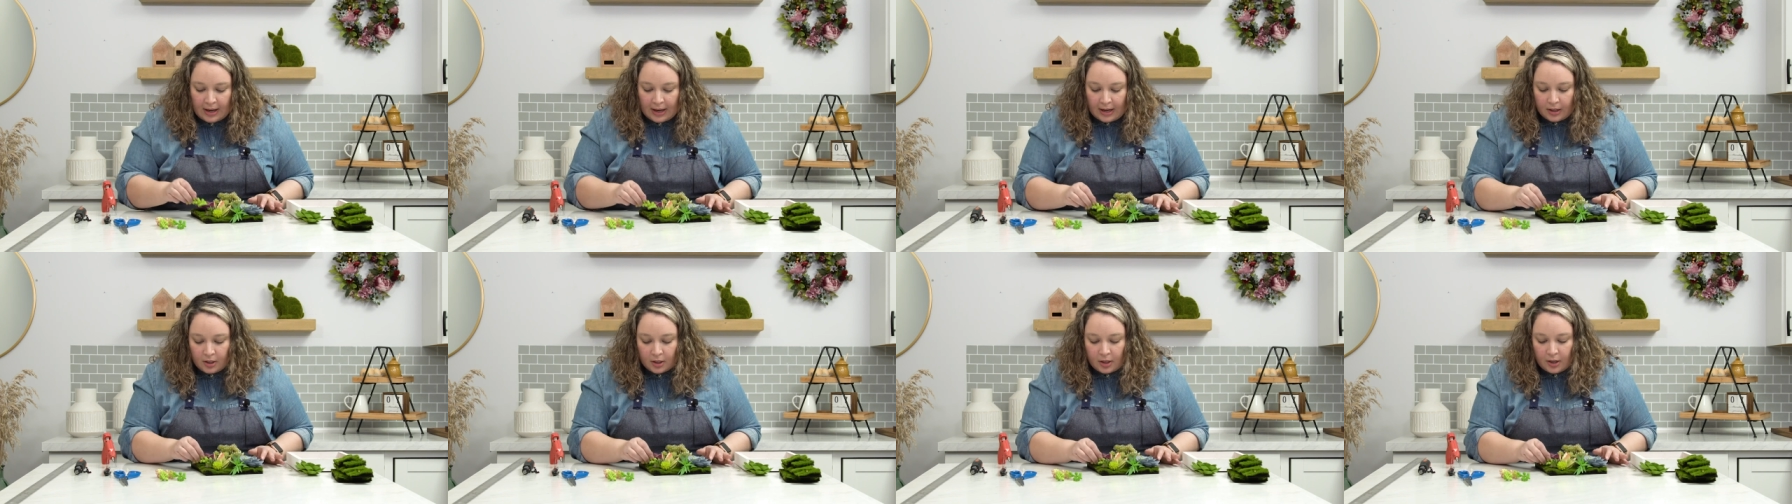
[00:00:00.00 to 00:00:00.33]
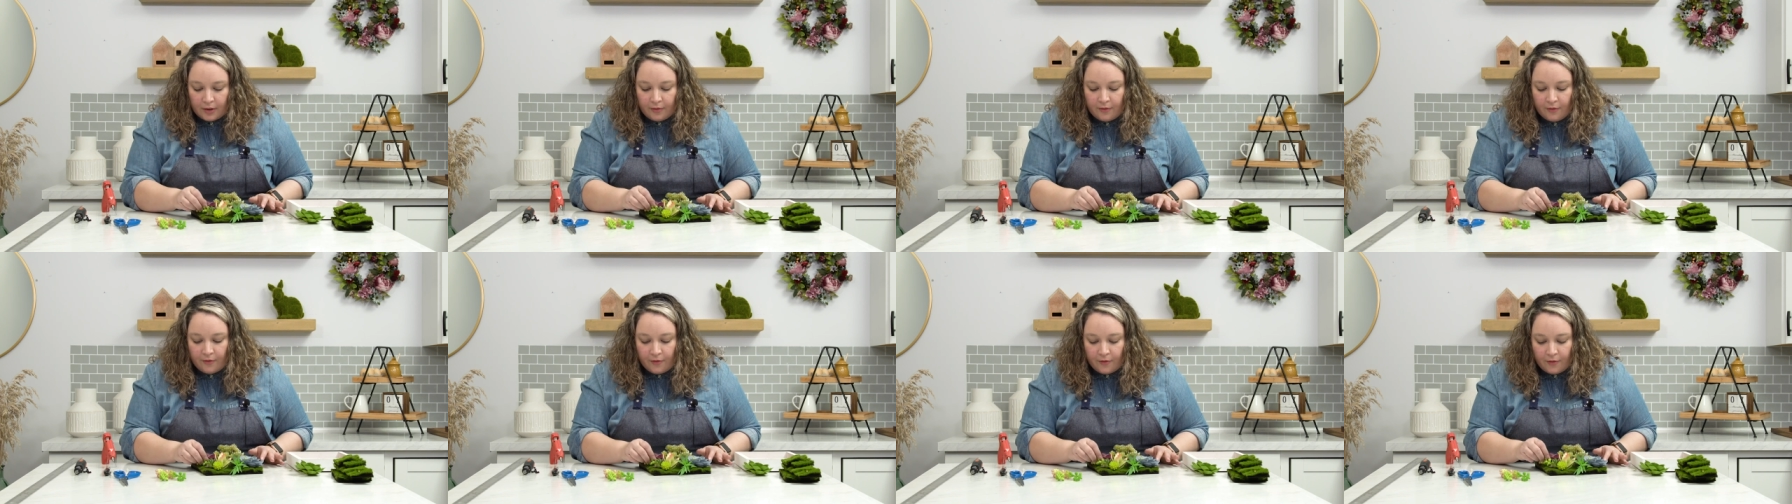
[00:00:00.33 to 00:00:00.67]
and
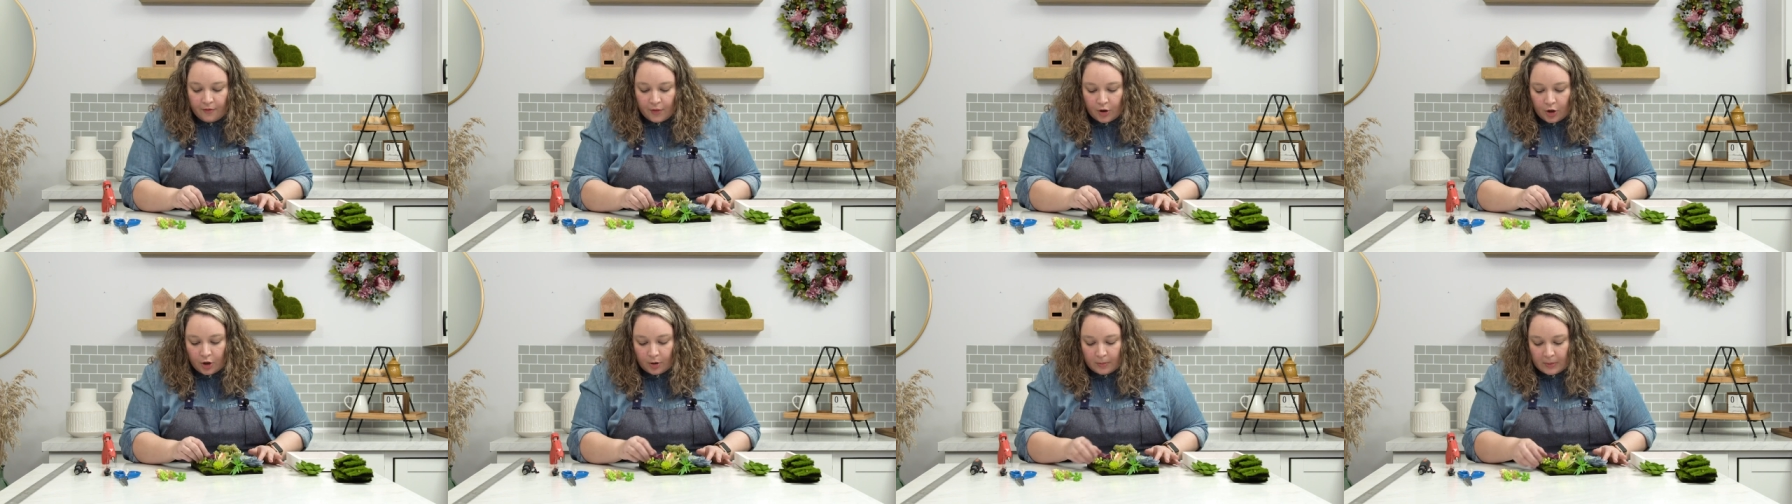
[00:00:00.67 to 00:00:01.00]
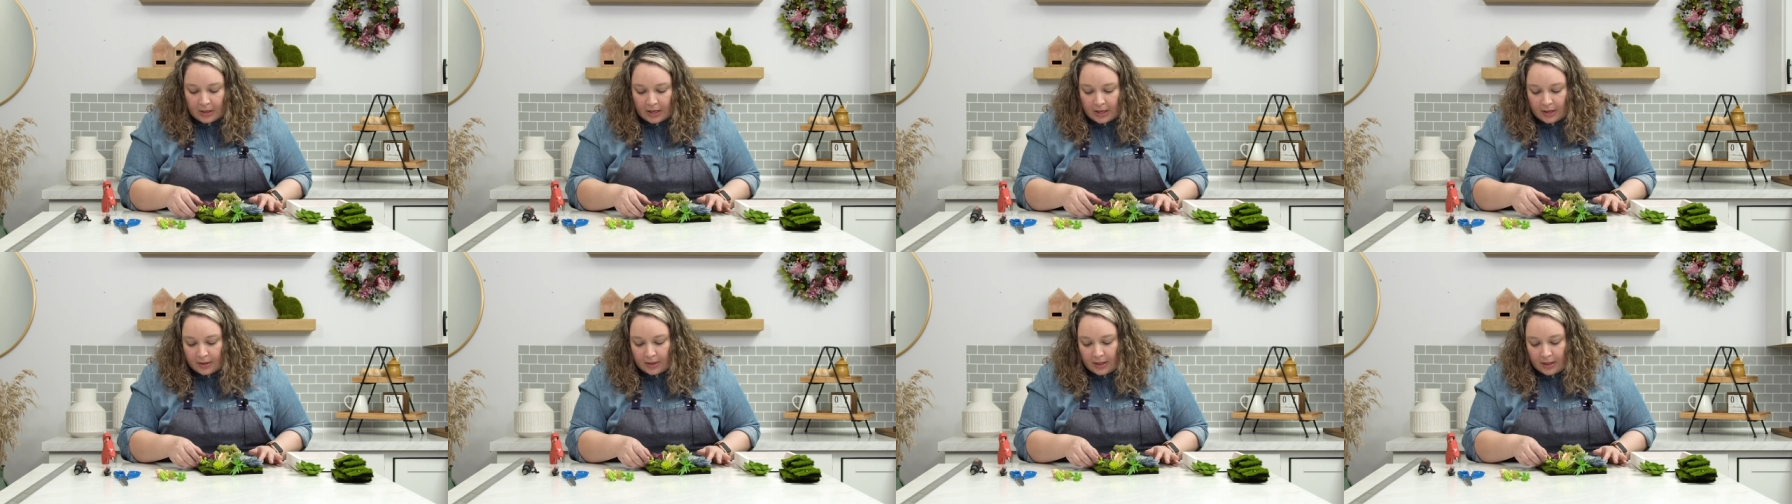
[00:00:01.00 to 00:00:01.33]

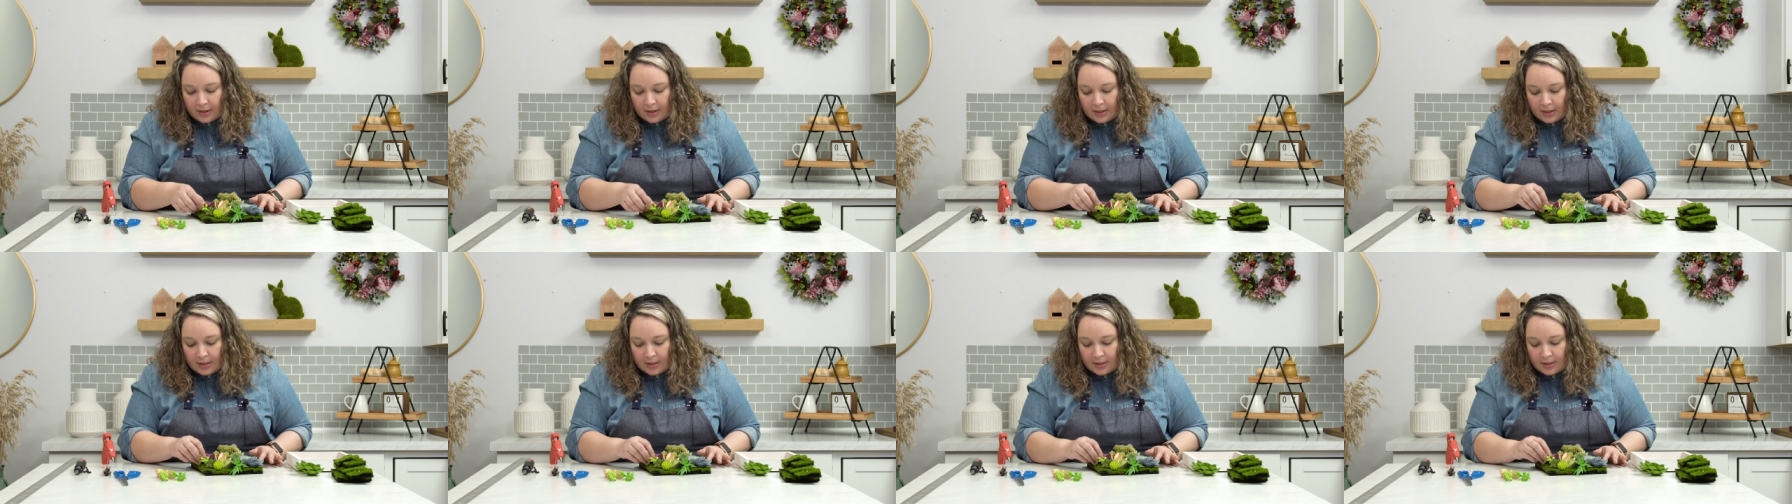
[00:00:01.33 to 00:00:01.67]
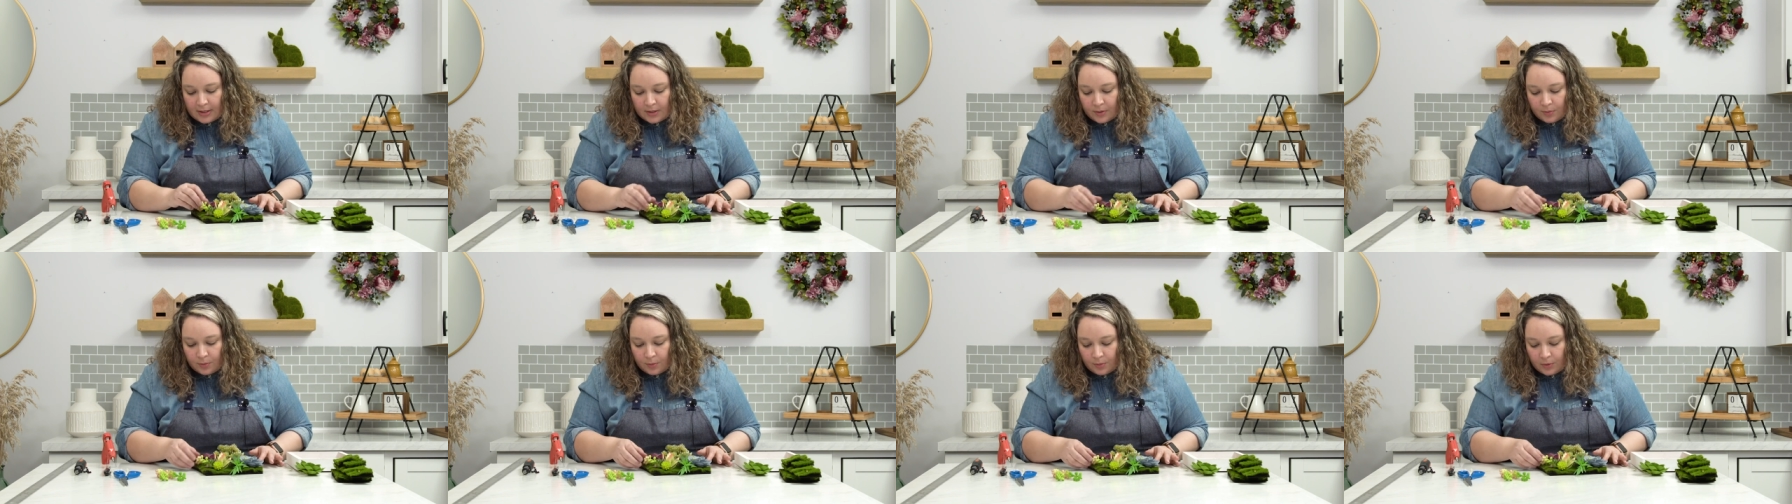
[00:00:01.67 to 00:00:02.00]
confirming that
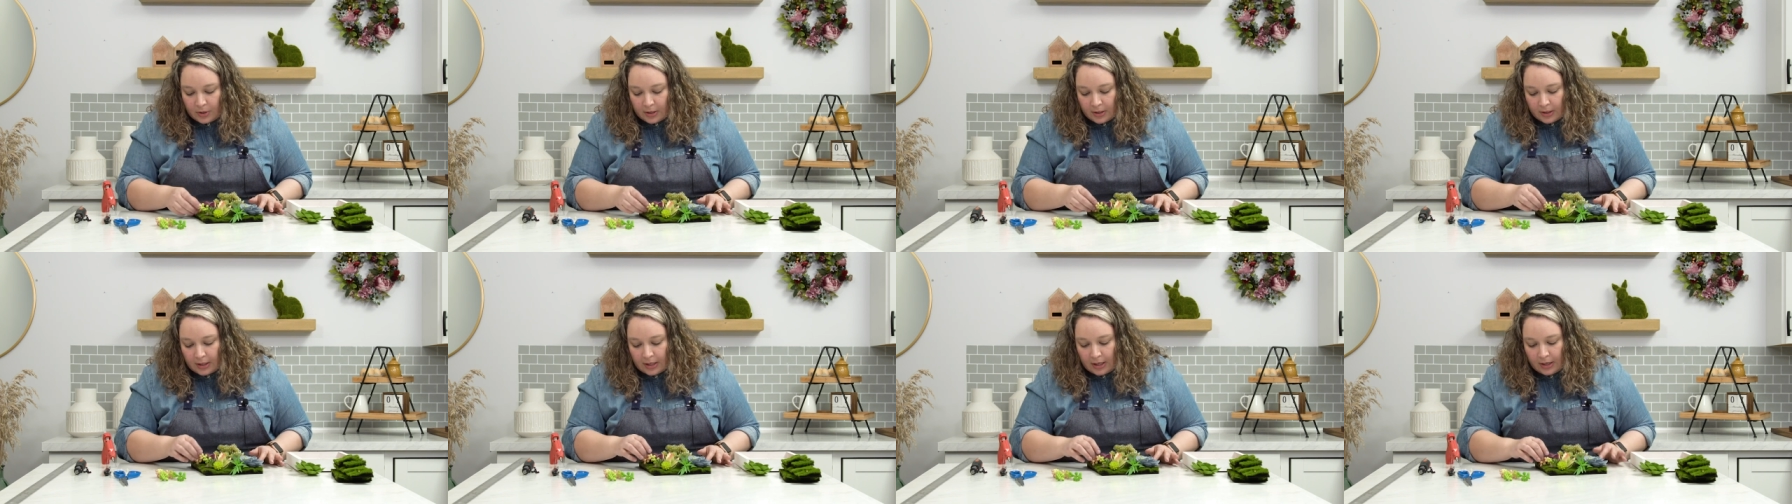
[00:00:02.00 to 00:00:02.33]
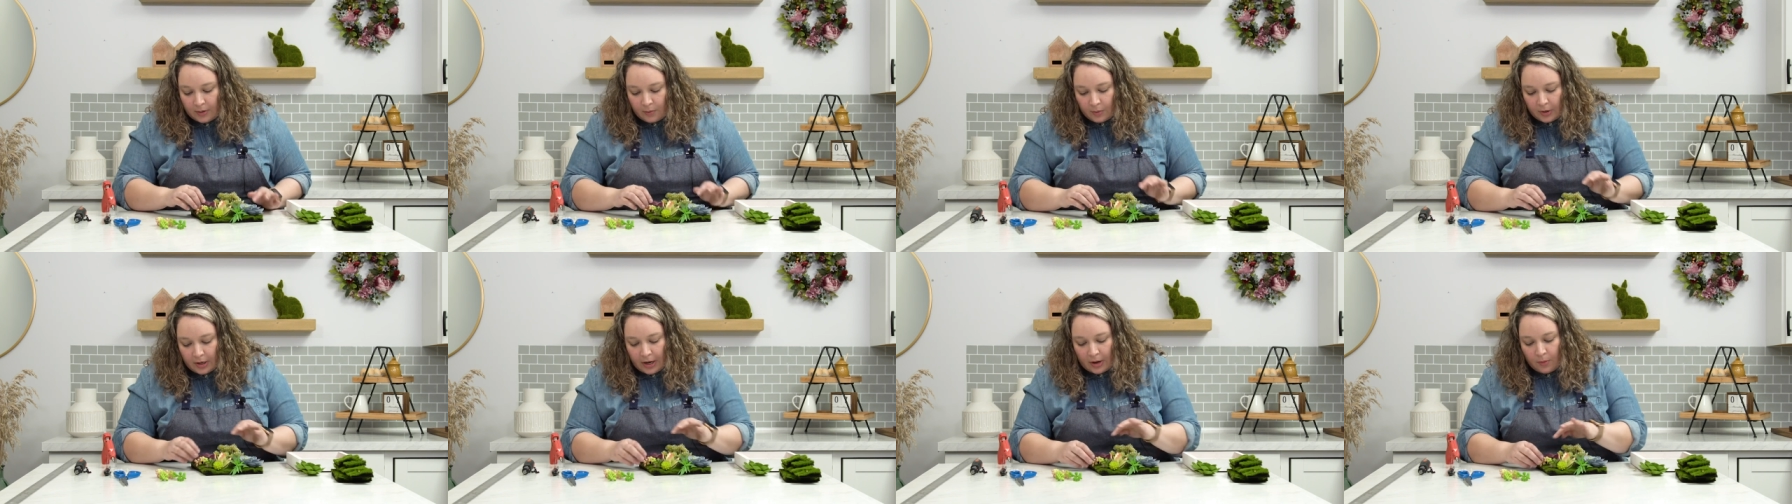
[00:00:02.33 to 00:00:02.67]
this is
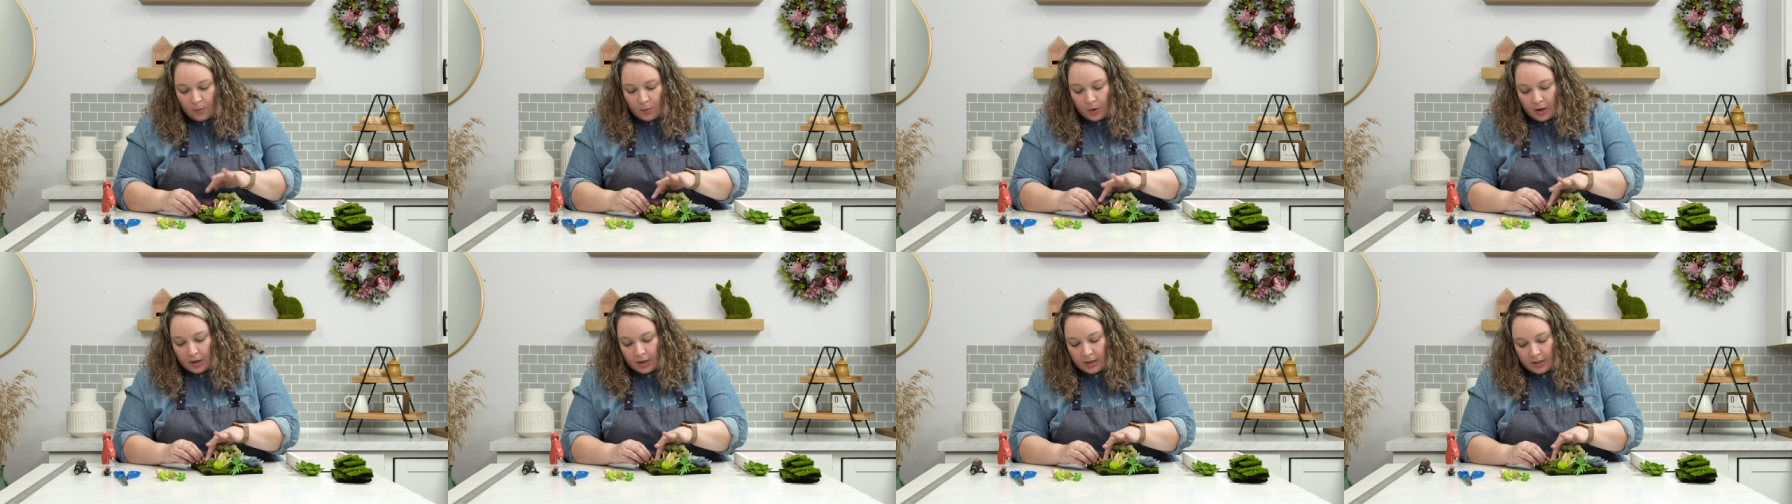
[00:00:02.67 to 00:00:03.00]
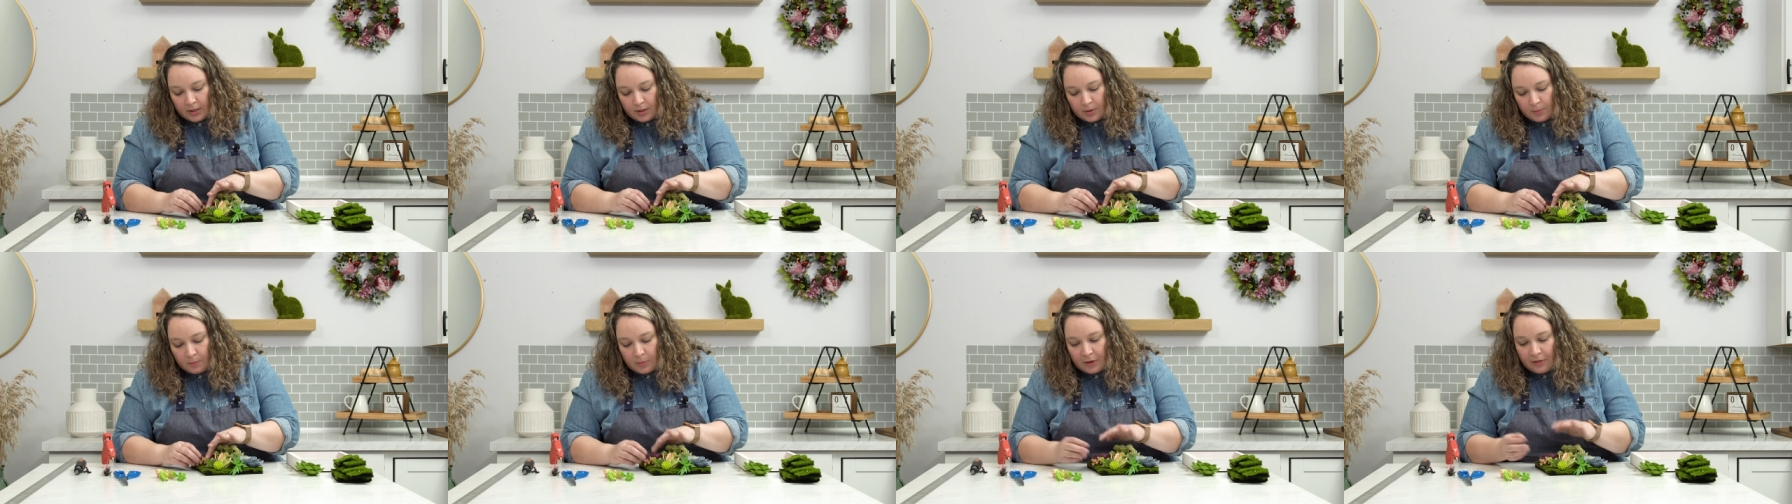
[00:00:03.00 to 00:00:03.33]
really what I want